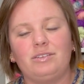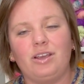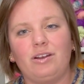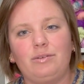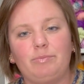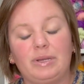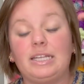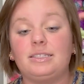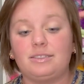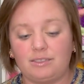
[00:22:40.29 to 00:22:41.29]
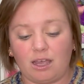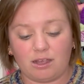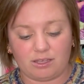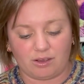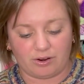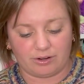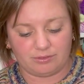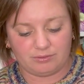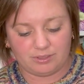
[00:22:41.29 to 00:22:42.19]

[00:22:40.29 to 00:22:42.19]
yarn. But it's sock yarn.